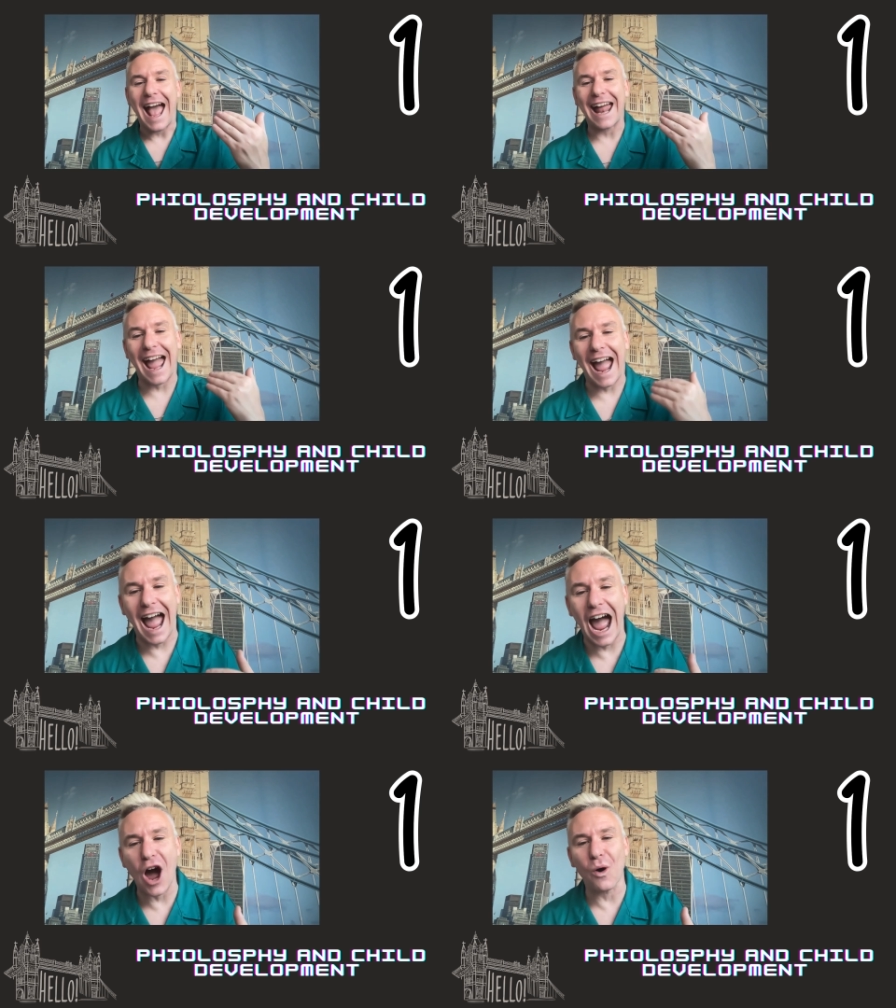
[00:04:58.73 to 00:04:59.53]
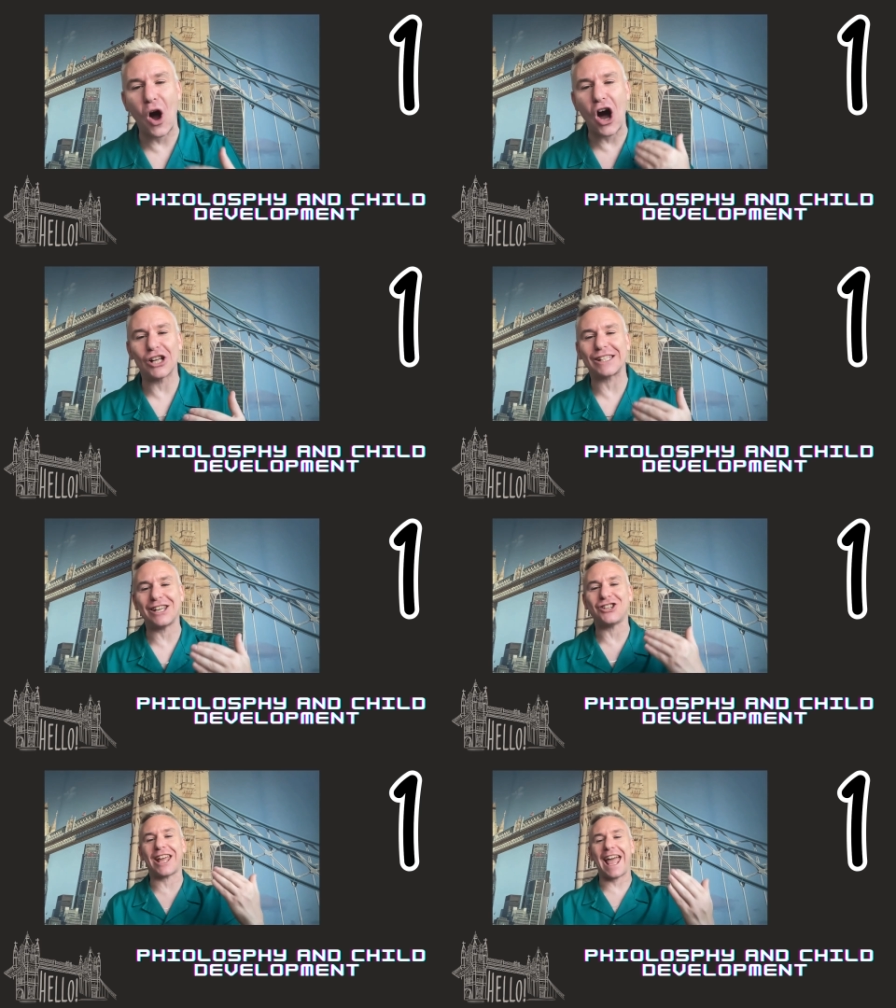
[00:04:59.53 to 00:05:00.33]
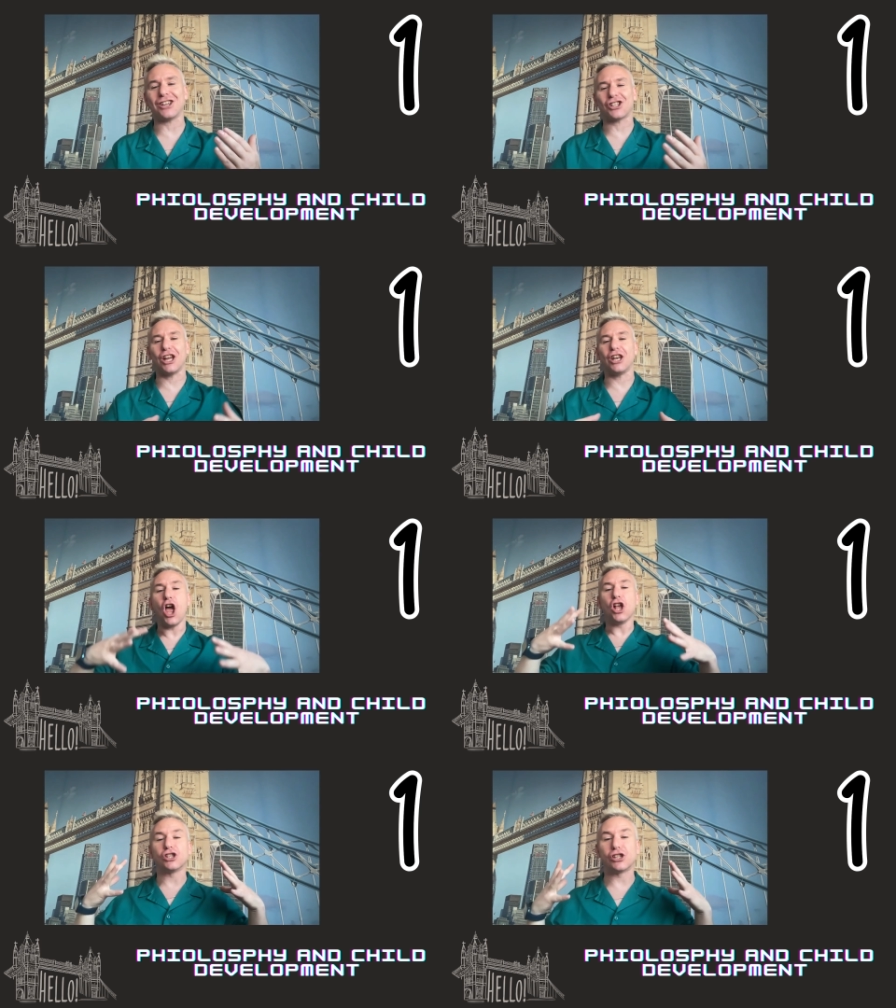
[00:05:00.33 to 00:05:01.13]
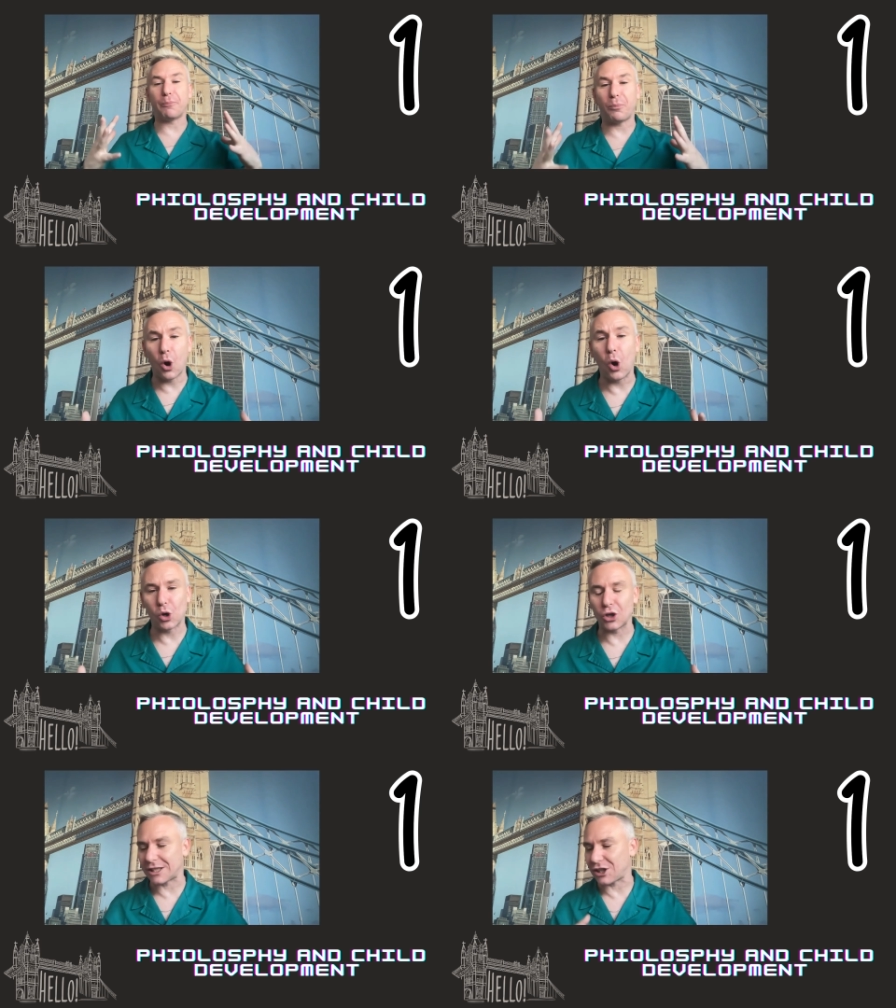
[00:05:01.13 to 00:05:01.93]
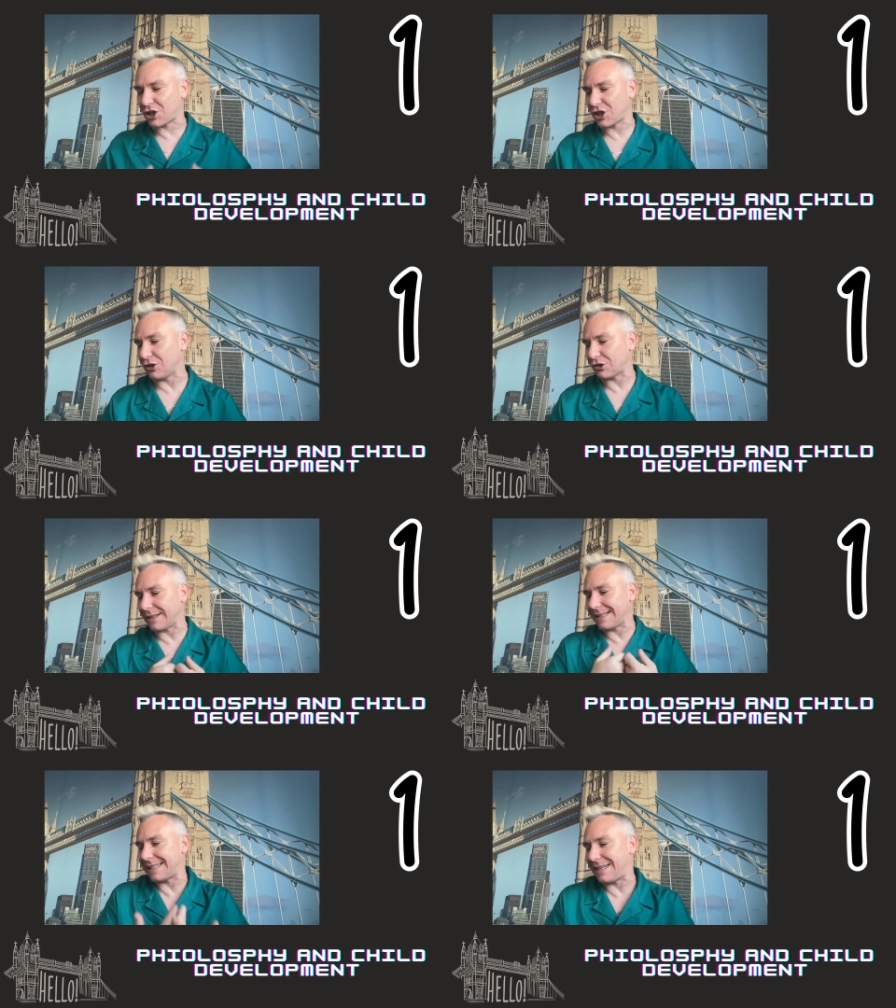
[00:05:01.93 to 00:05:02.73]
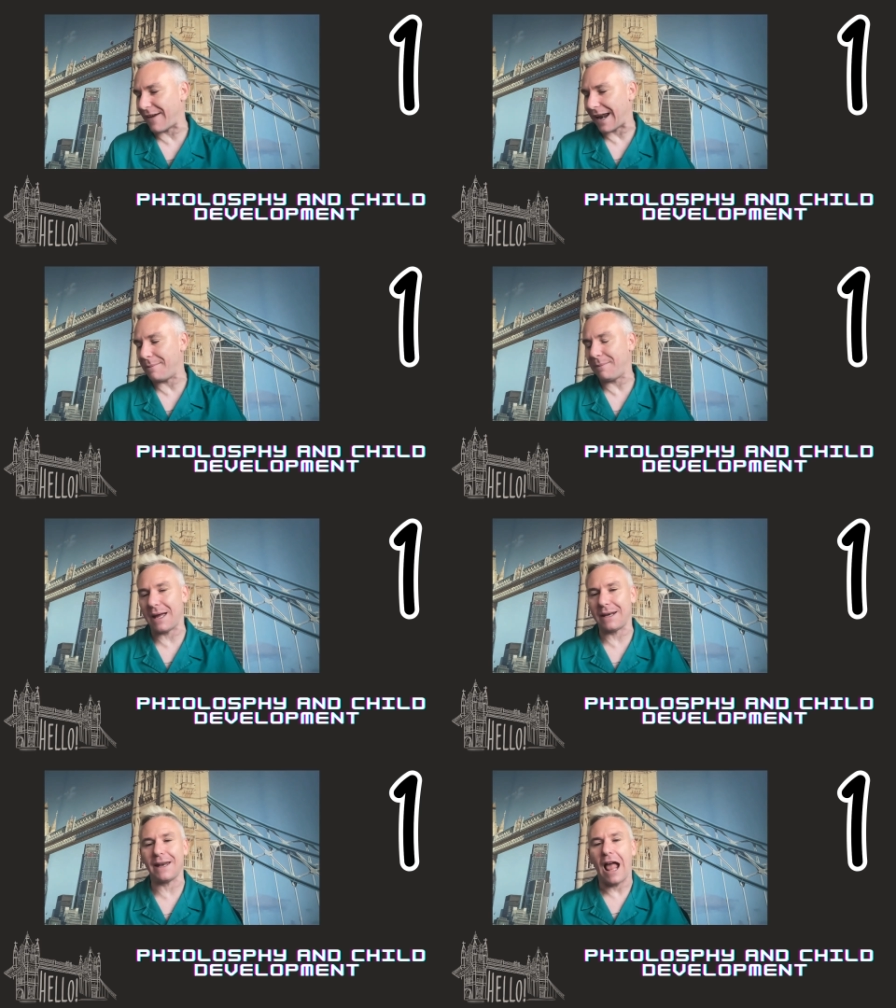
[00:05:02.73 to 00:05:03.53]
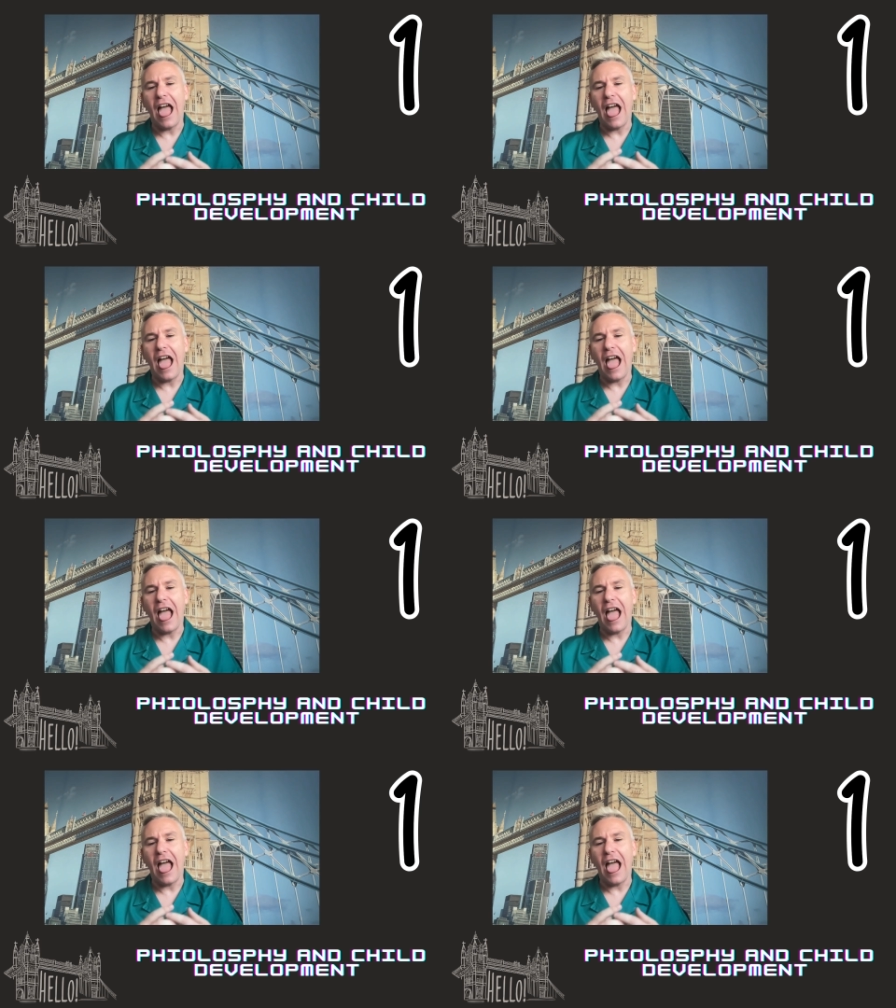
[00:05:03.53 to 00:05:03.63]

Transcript: and how arts education supports children's development.